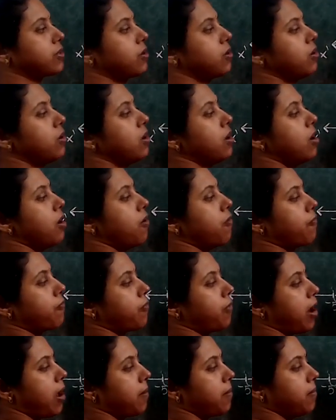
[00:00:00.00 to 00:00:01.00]
So
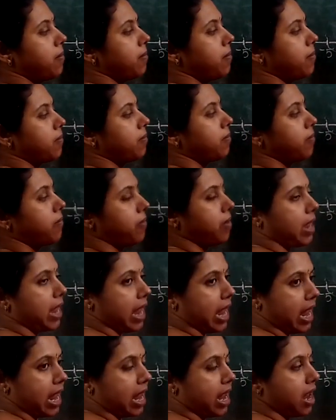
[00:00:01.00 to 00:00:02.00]
from
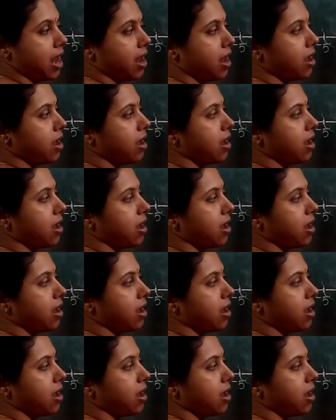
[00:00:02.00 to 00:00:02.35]
A,